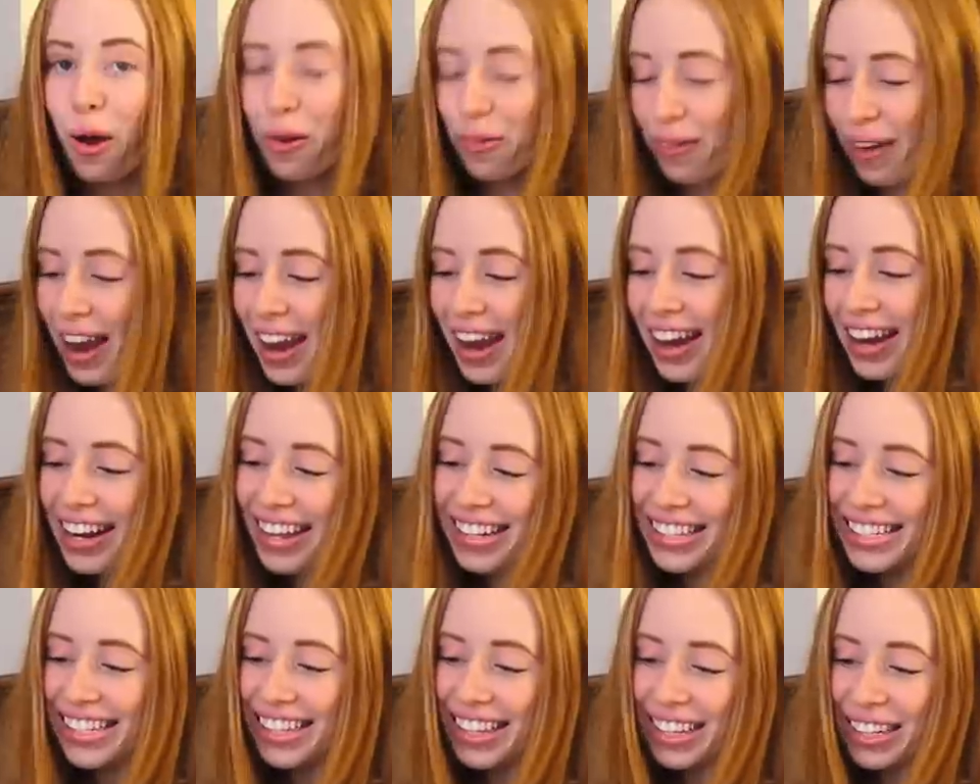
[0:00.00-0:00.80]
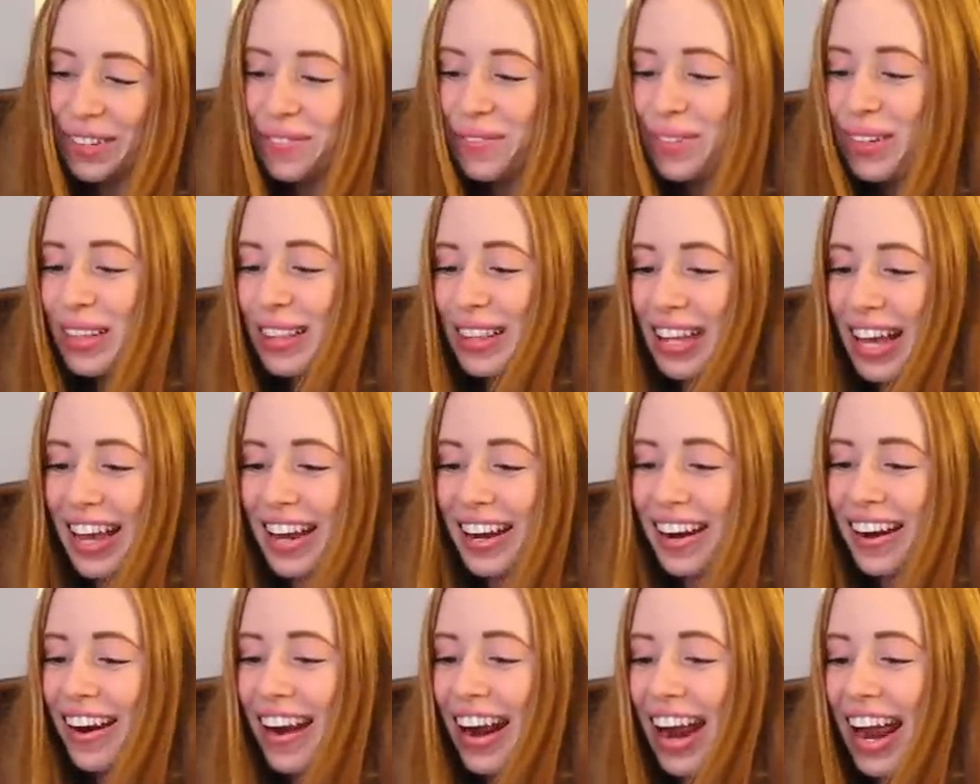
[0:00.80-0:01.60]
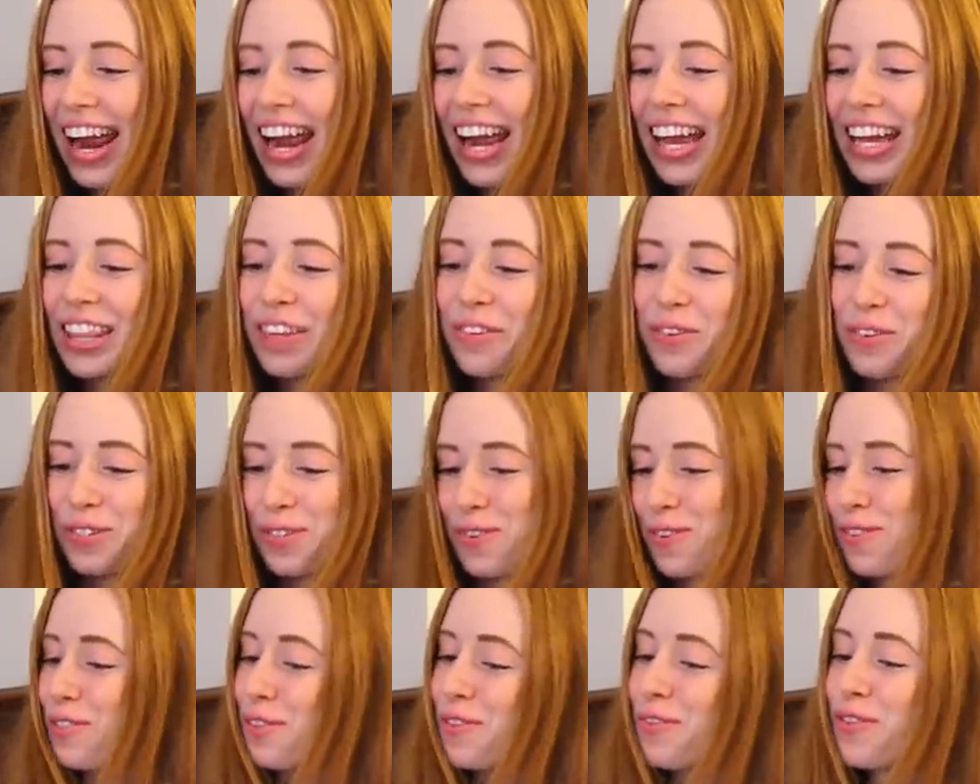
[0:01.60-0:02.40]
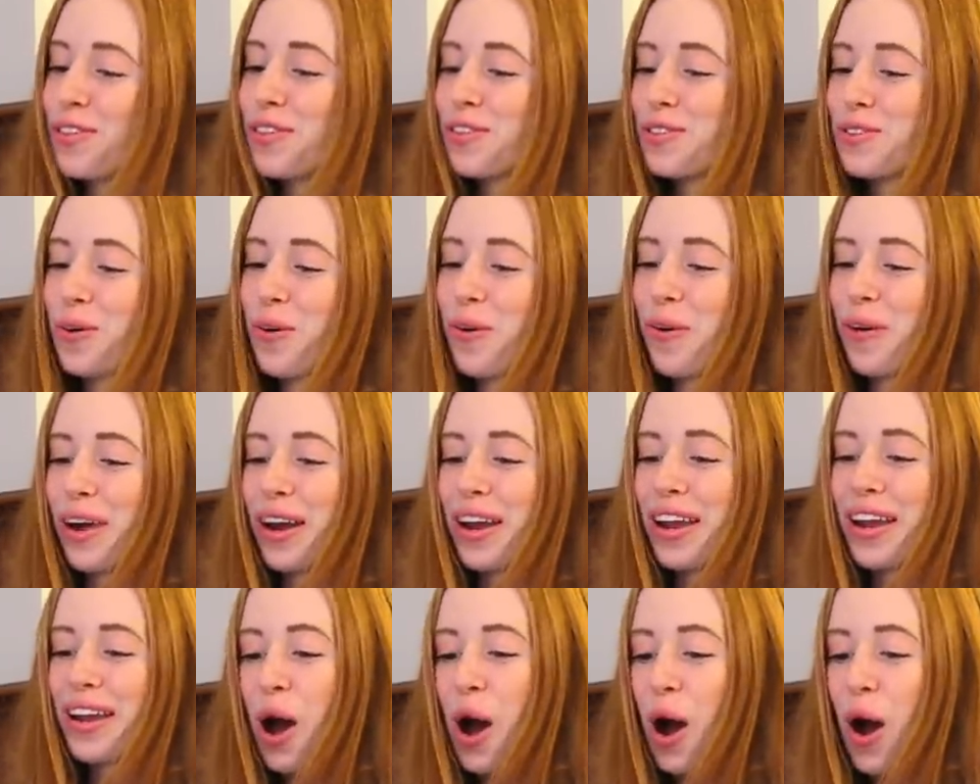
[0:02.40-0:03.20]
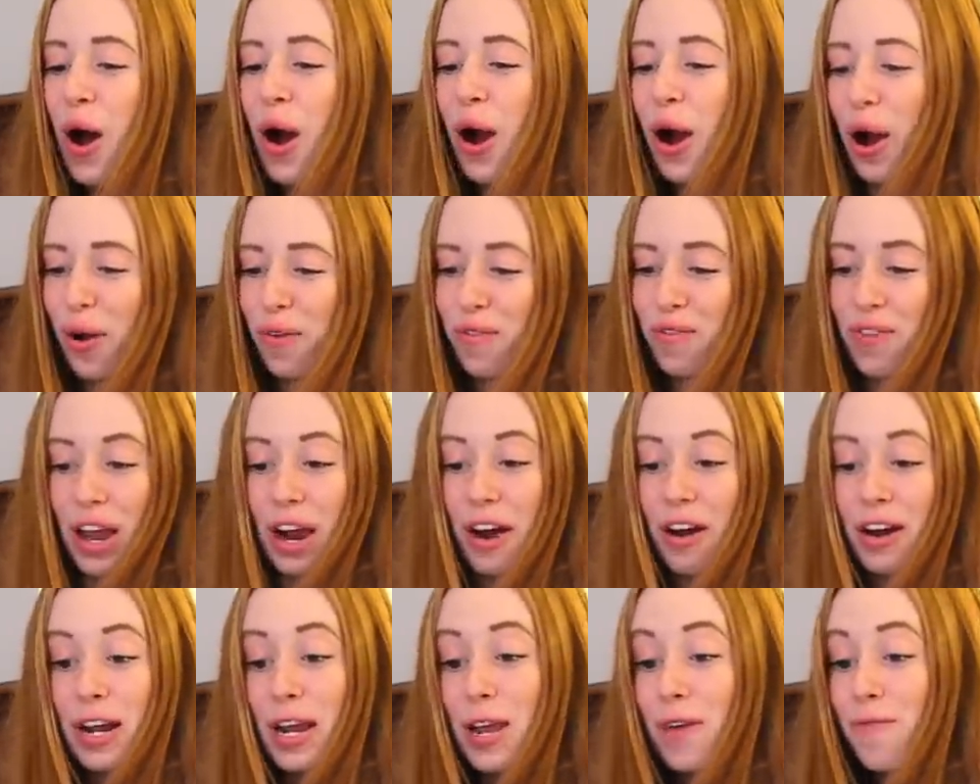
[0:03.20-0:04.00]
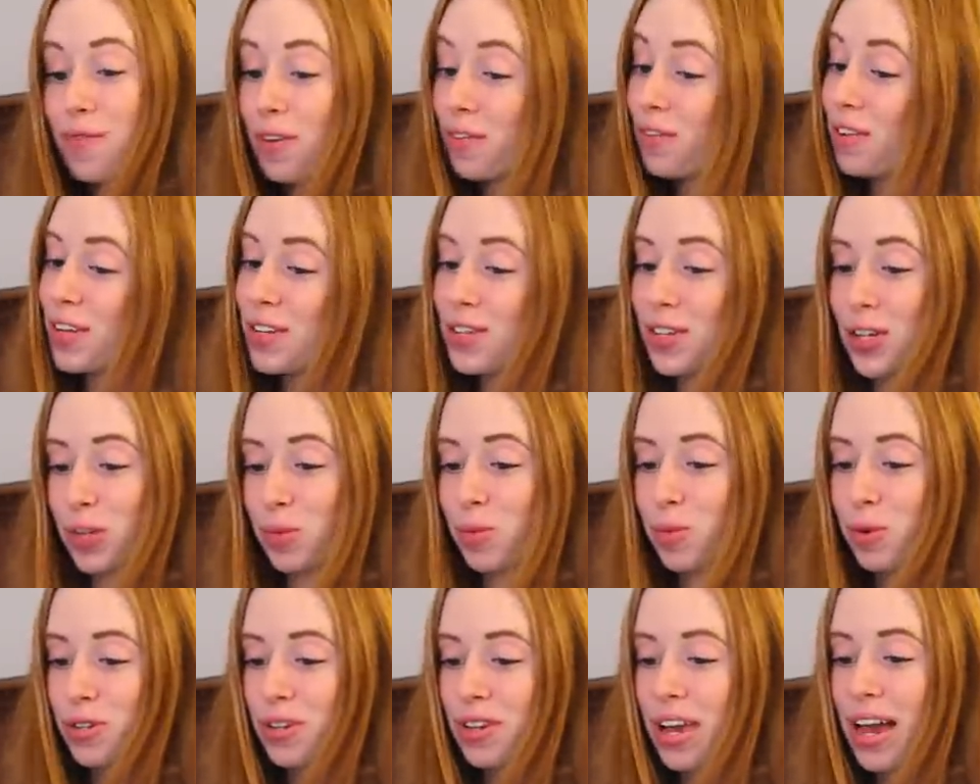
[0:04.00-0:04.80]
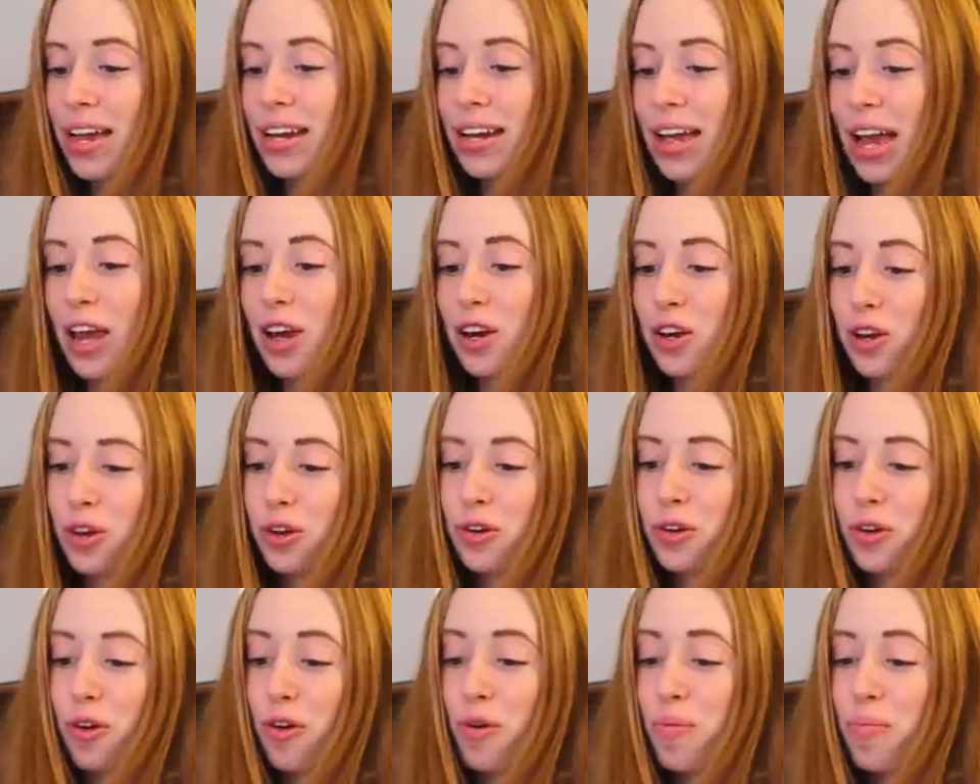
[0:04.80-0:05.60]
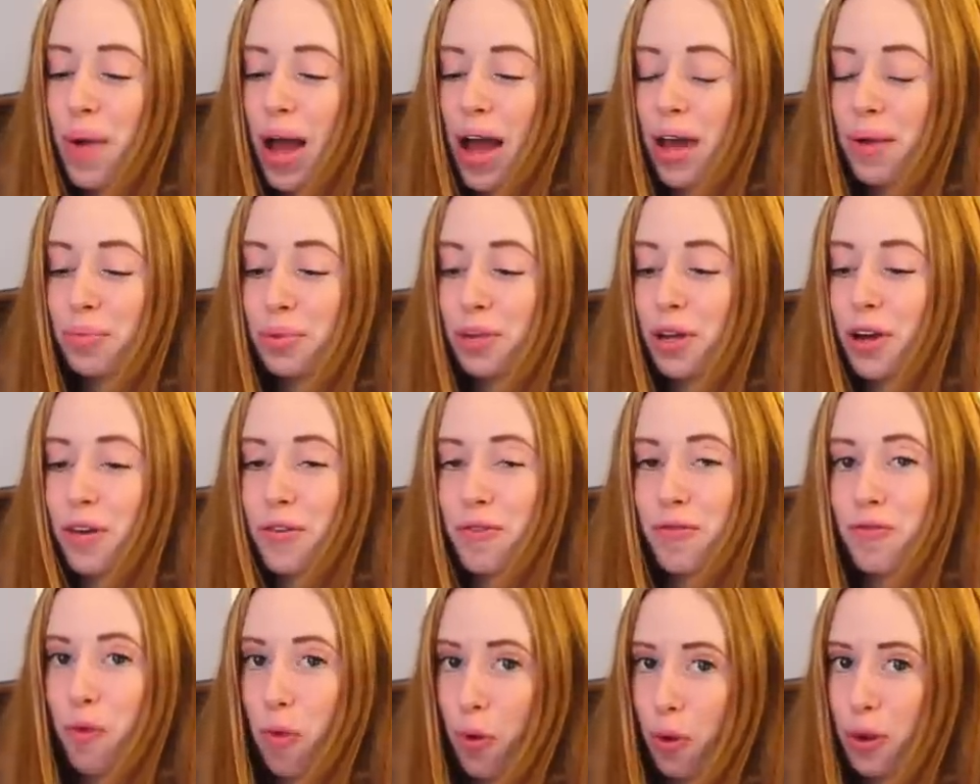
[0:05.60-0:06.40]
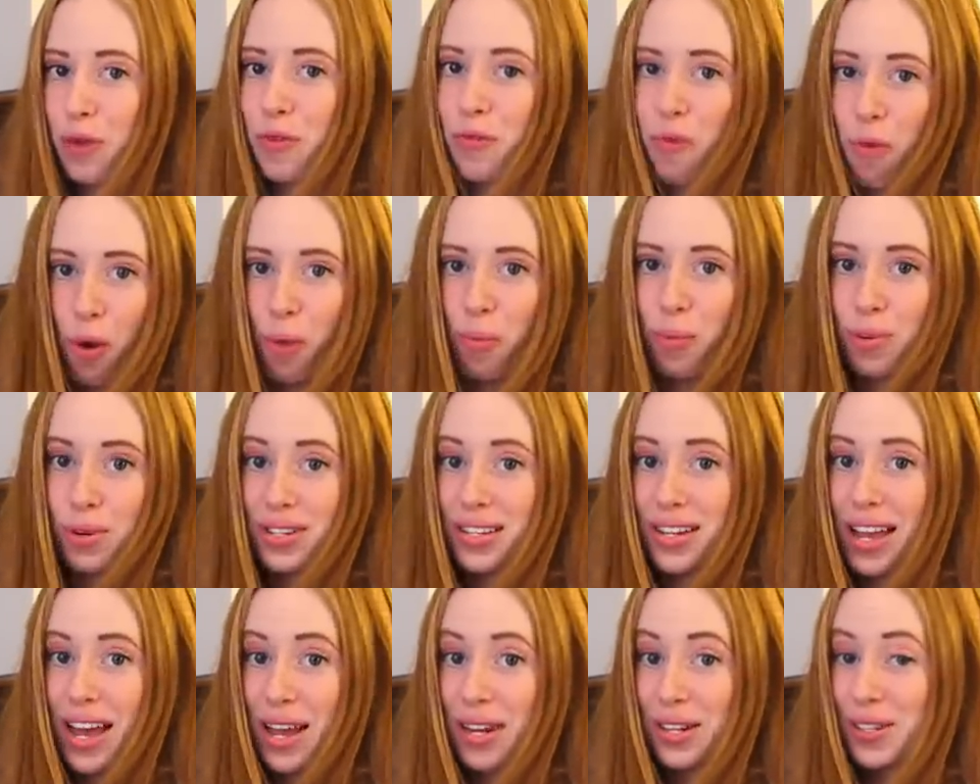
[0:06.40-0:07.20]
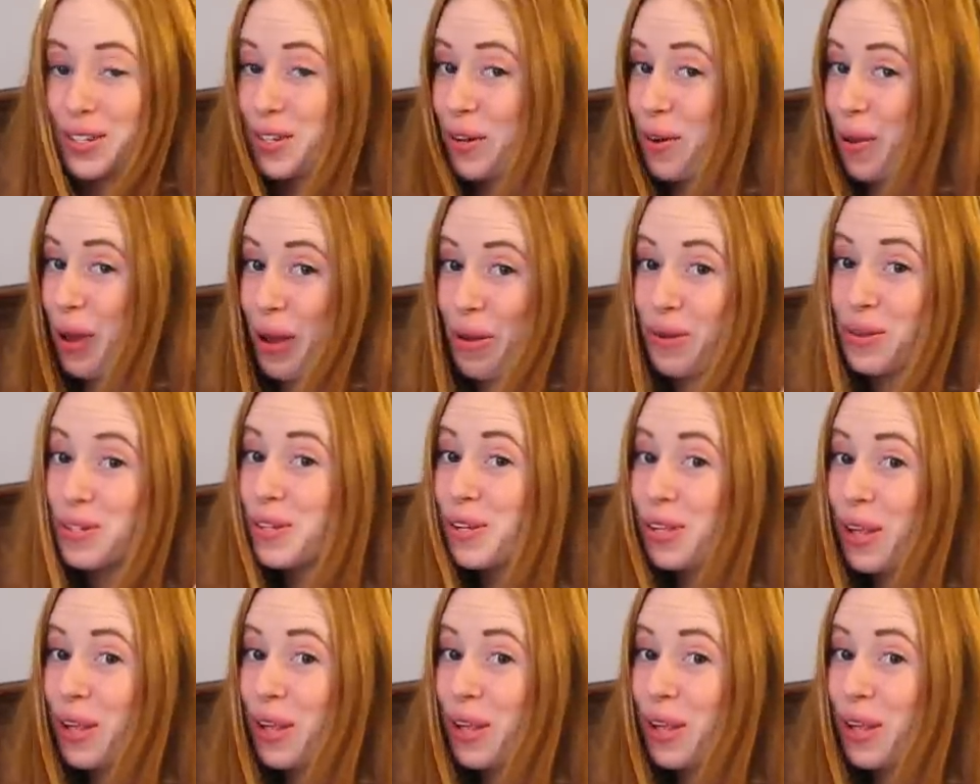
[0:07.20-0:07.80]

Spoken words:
All right, it's a little bit later and the results of the story are Verity 56% and Good Girl Bad Blood 44%. So it was